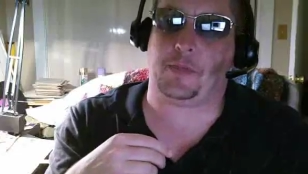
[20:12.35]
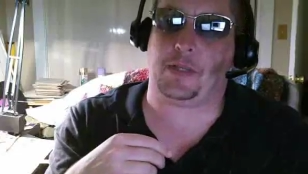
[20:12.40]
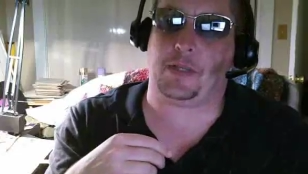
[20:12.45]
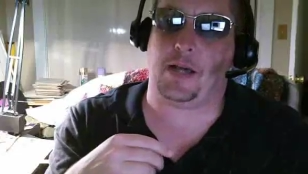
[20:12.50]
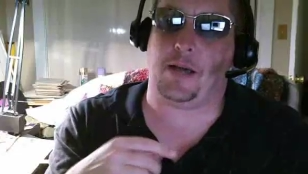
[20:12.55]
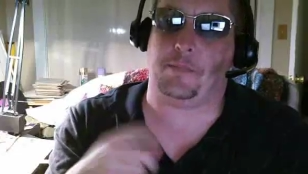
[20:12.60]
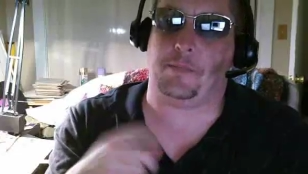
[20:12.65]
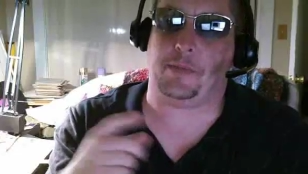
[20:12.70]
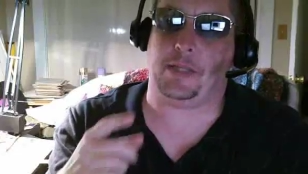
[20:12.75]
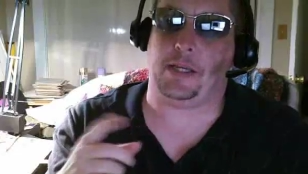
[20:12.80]

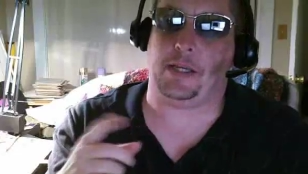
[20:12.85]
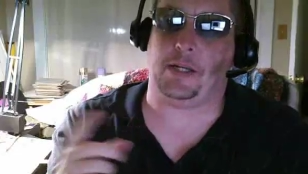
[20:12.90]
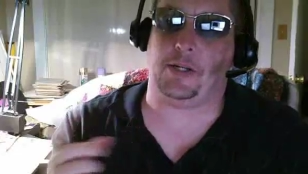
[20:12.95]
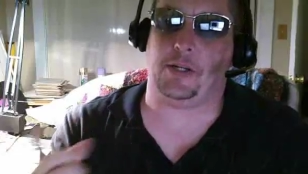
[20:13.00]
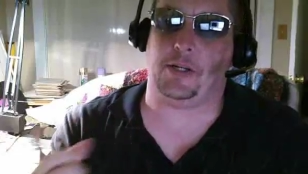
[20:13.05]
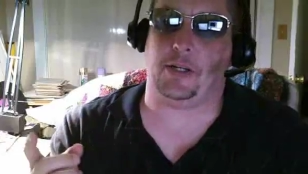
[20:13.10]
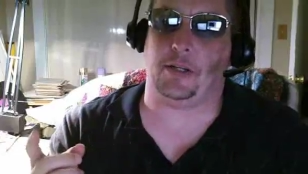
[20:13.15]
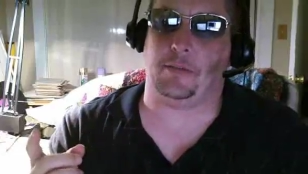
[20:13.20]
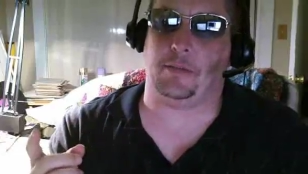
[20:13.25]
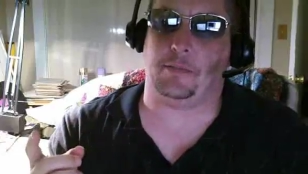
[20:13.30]

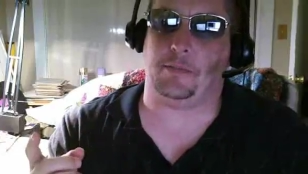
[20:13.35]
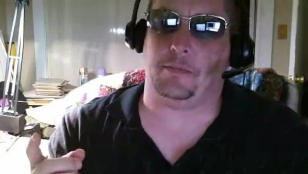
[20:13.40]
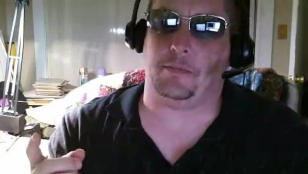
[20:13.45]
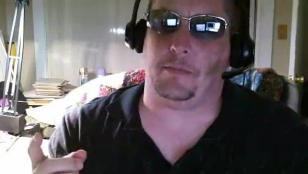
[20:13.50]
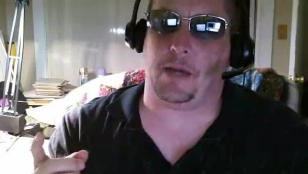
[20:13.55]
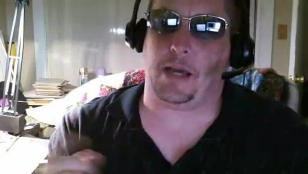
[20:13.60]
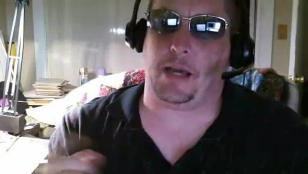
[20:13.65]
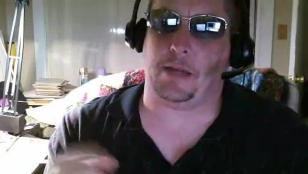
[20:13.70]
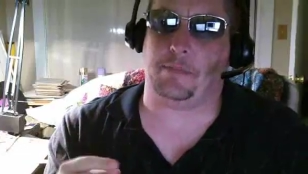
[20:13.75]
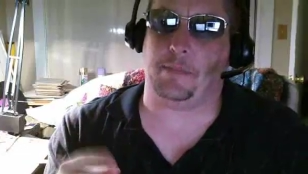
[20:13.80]
compilation,
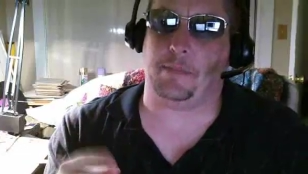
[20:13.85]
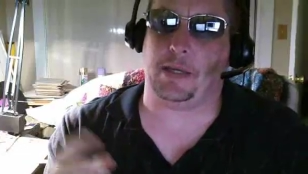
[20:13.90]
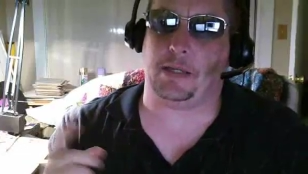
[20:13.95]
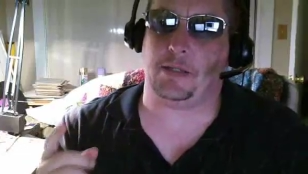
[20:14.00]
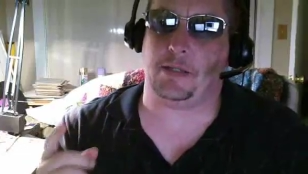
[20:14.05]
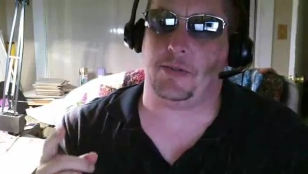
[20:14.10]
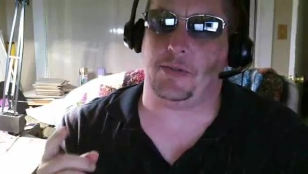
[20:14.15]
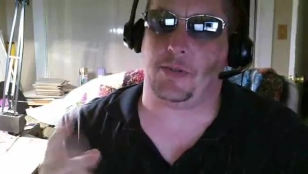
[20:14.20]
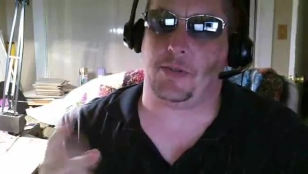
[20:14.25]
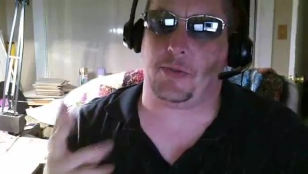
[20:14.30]
mod
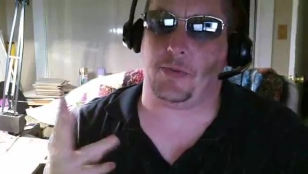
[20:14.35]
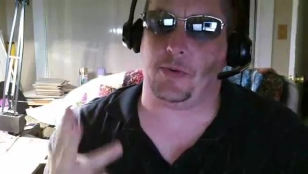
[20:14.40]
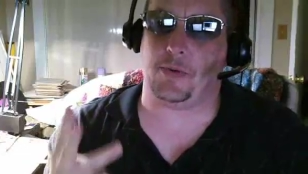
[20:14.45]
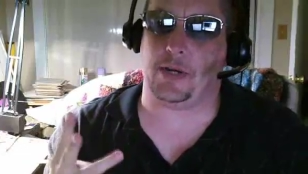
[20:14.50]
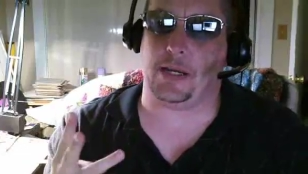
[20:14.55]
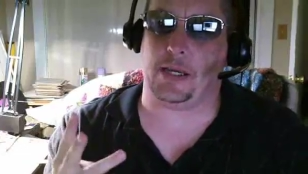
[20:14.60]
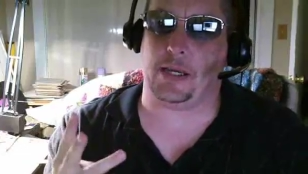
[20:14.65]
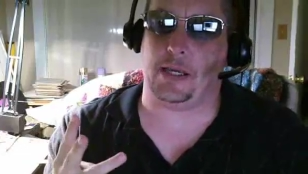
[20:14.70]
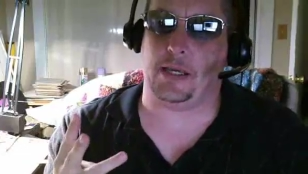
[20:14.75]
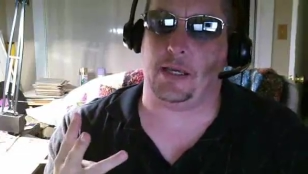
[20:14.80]
mix three.